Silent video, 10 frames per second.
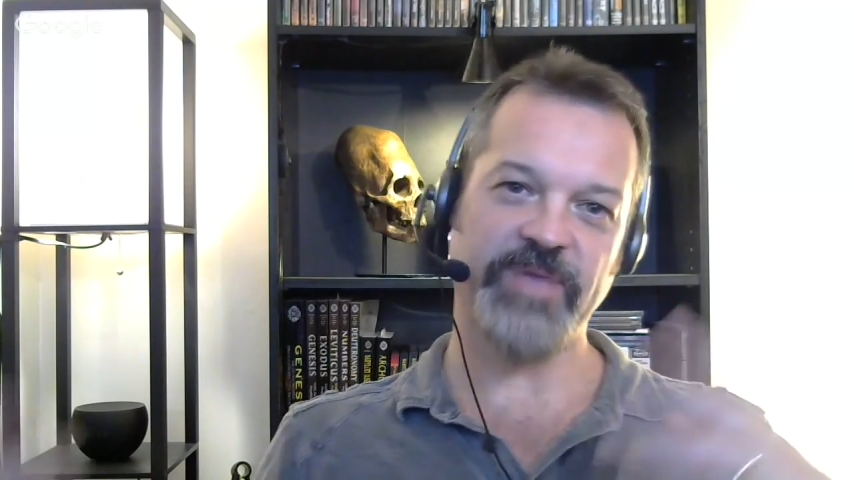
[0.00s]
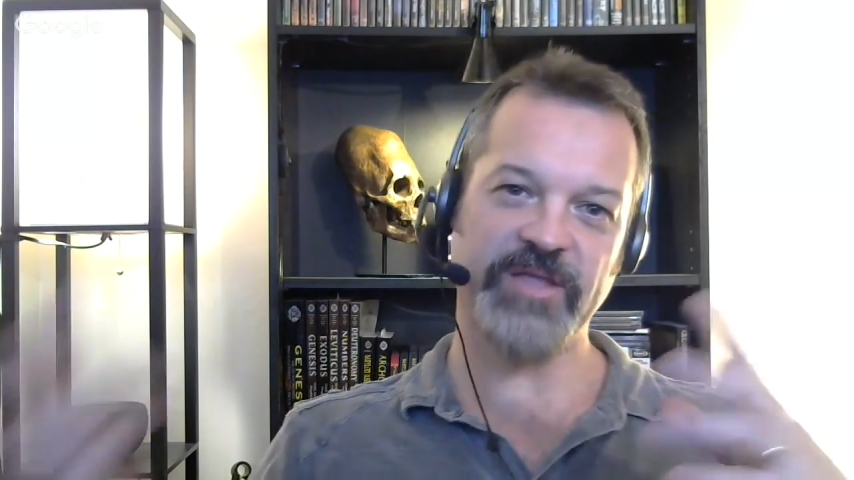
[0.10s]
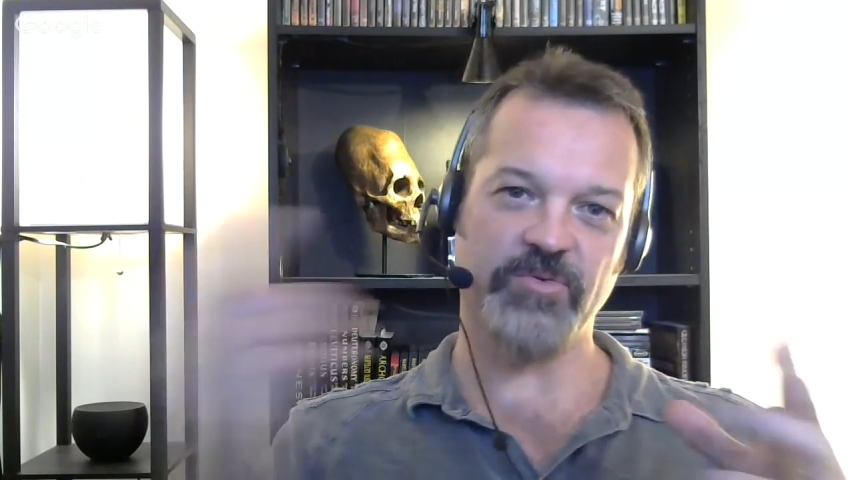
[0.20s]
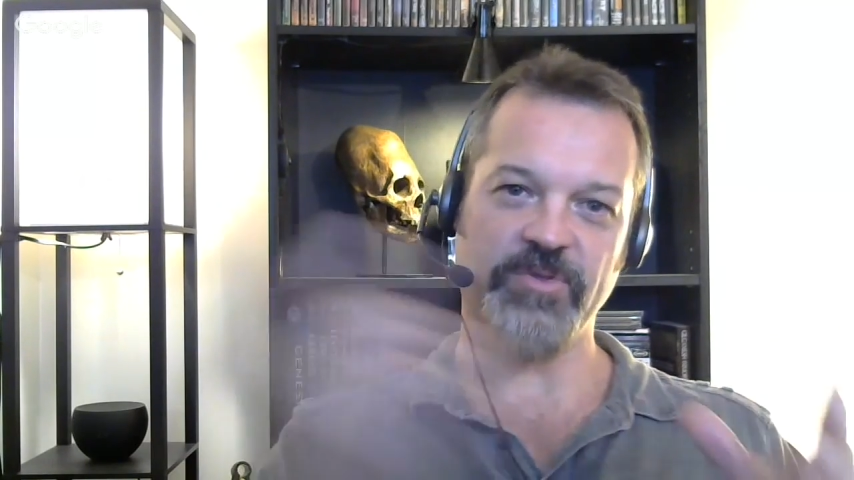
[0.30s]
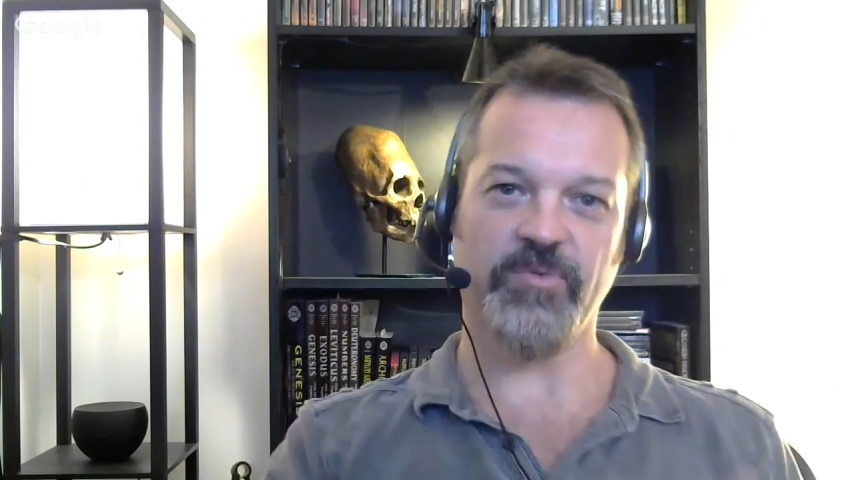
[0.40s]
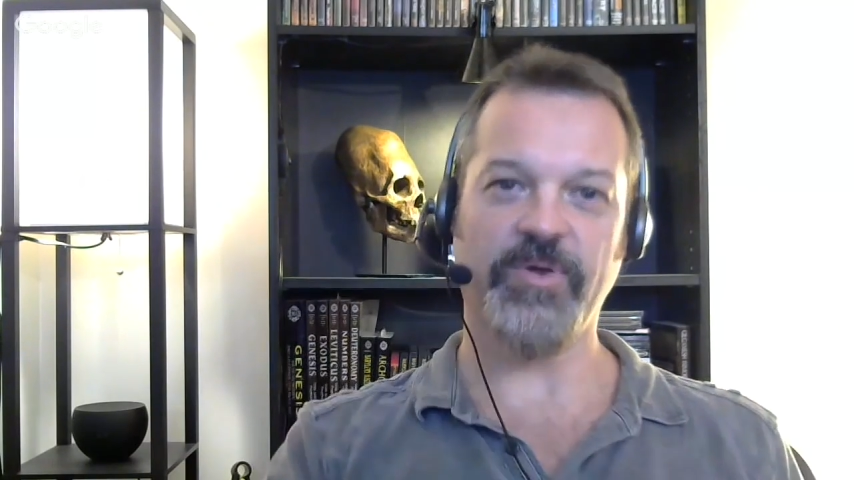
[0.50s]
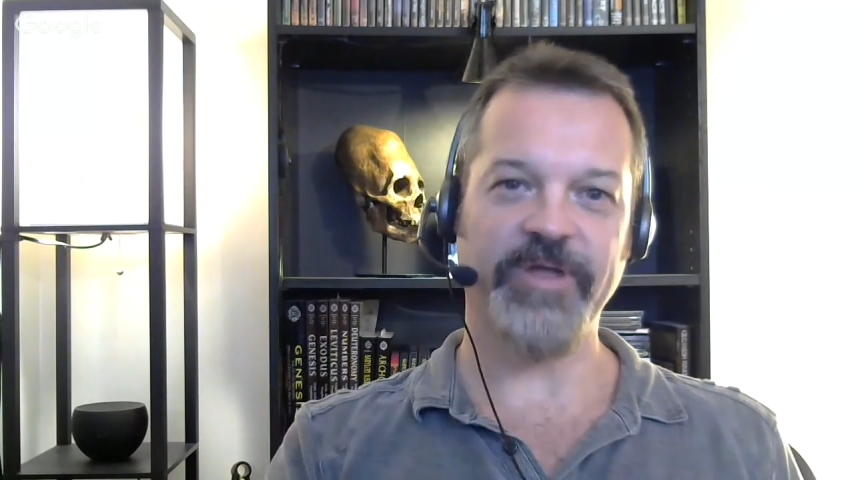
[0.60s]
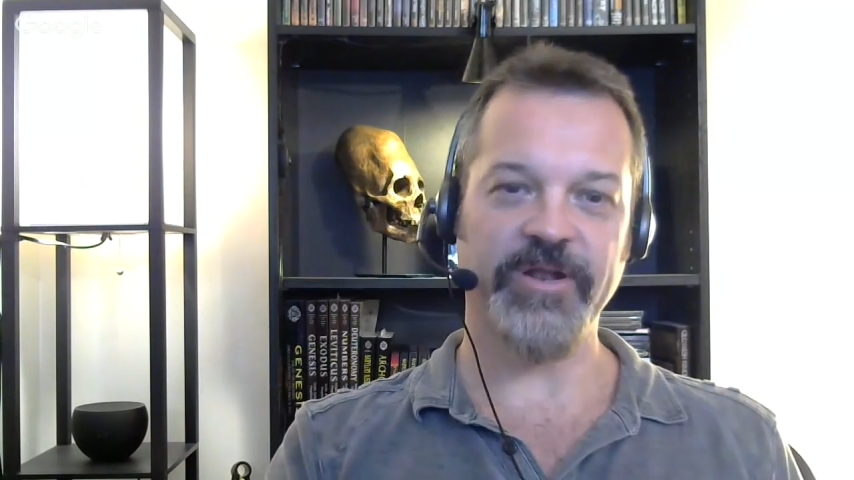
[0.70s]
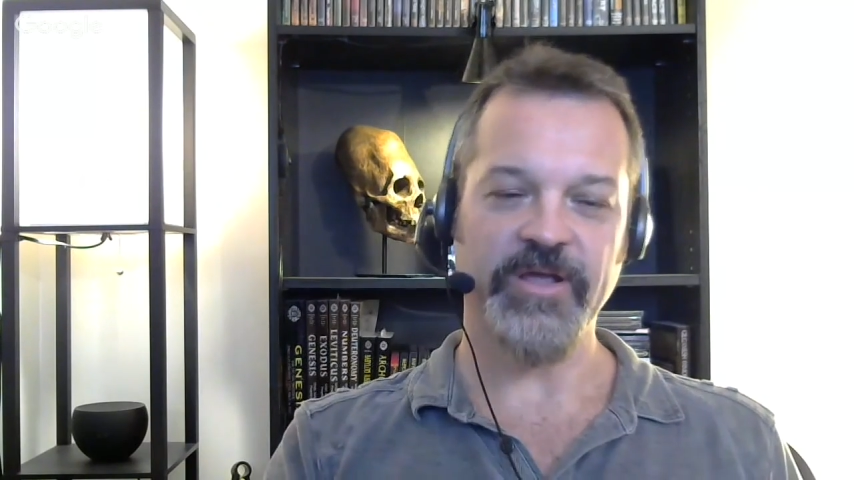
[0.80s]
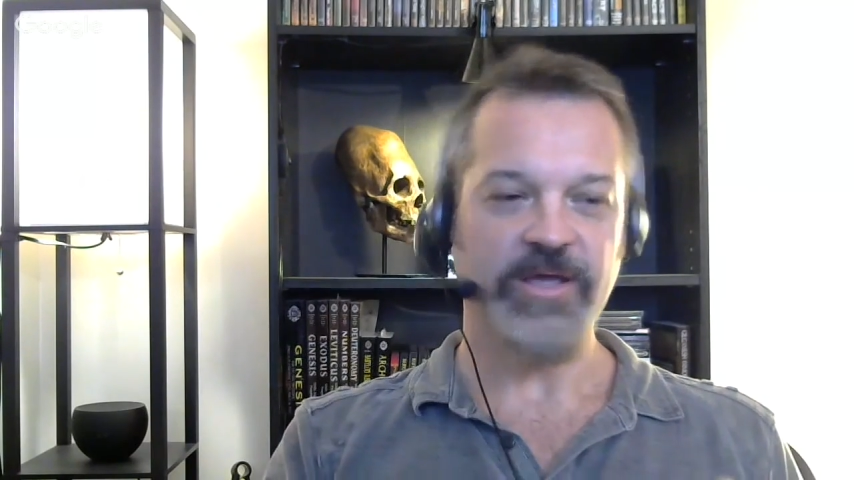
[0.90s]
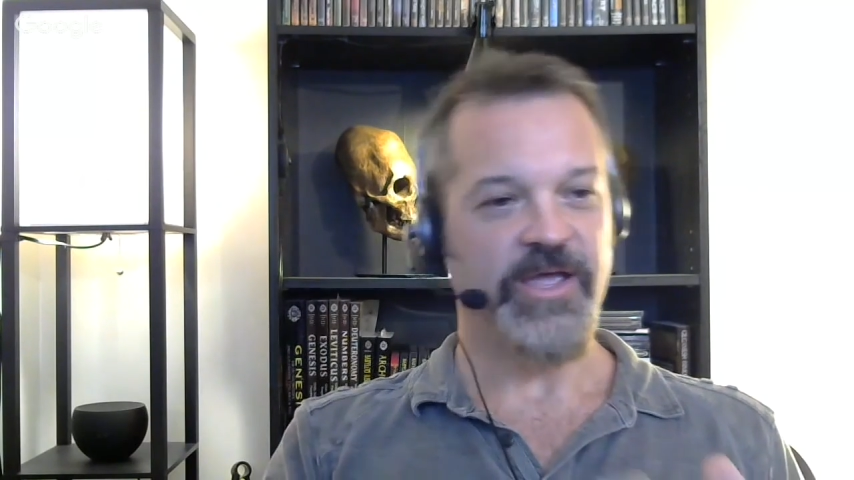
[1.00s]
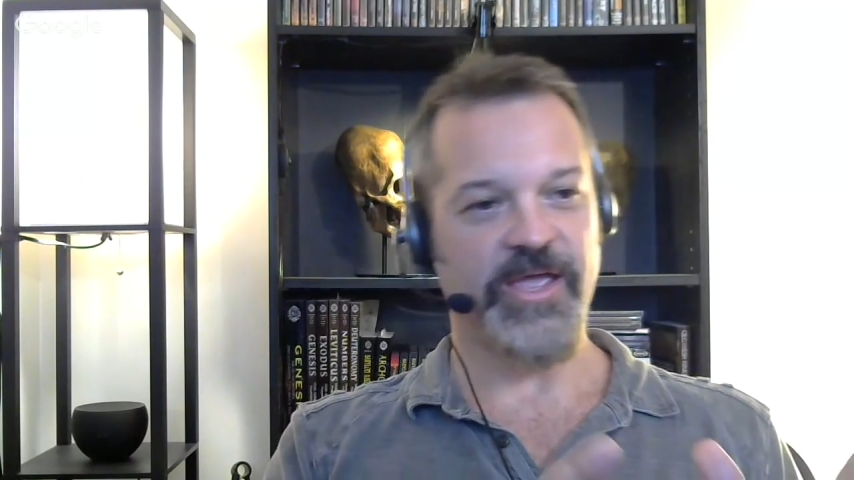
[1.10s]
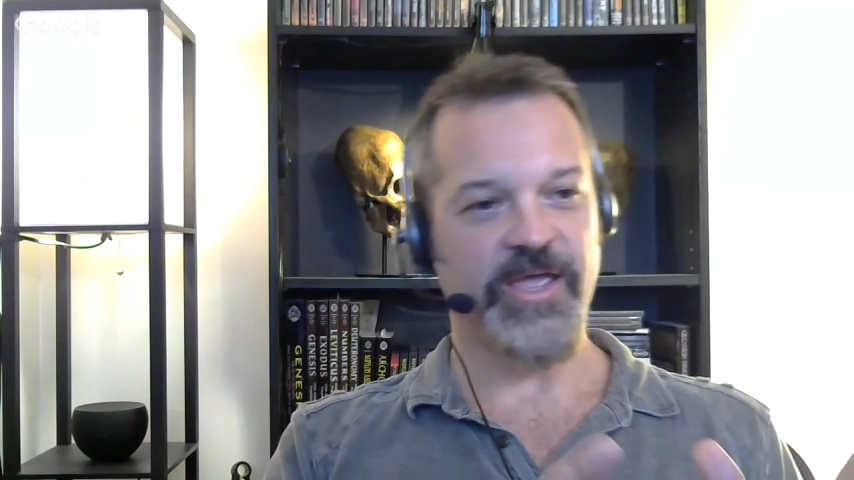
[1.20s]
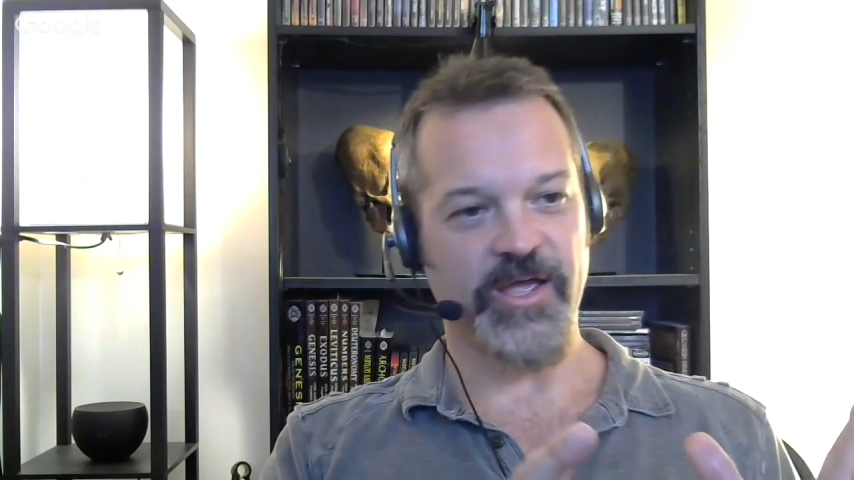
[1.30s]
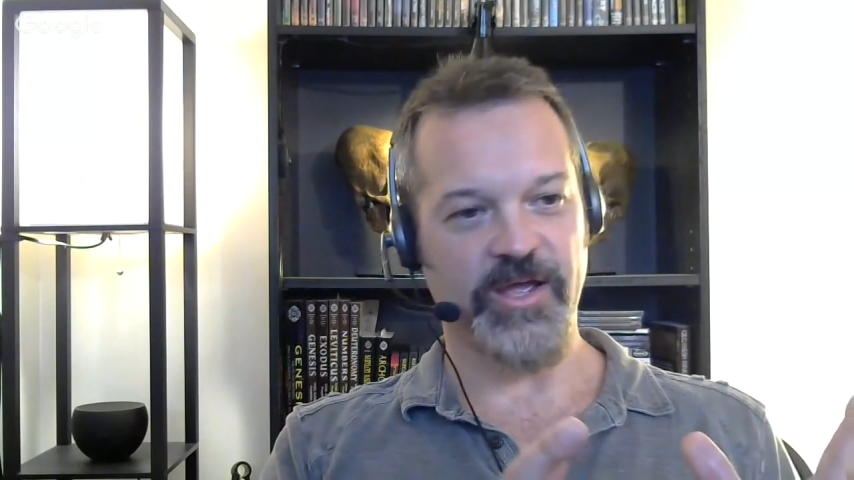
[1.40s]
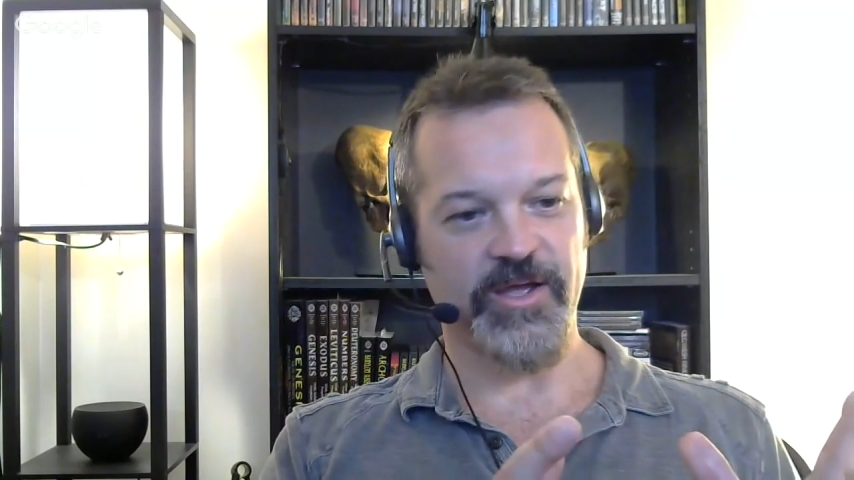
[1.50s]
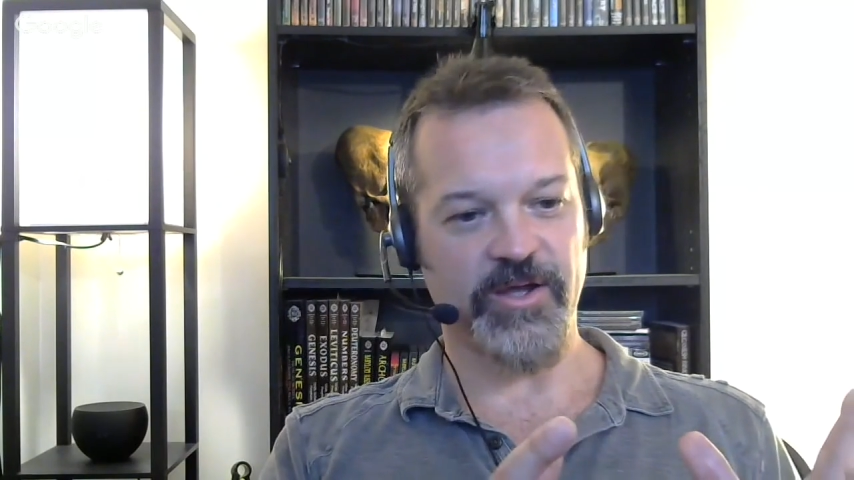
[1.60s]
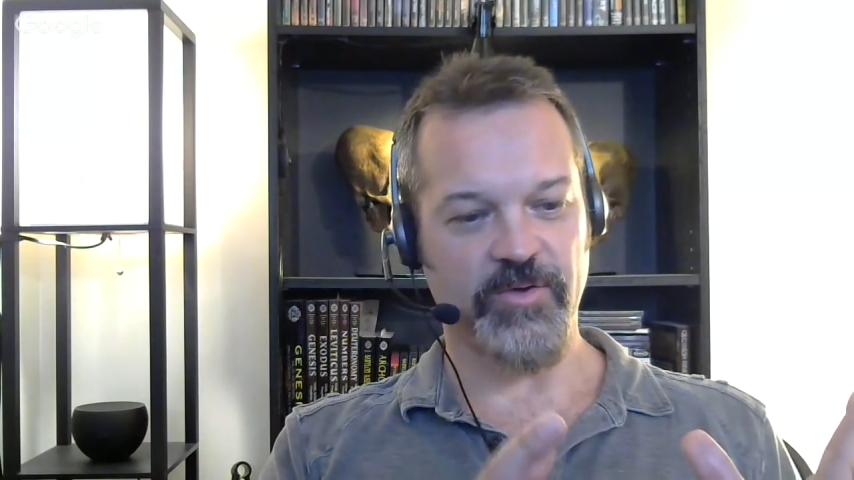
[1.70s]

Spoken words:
mates with a woman, and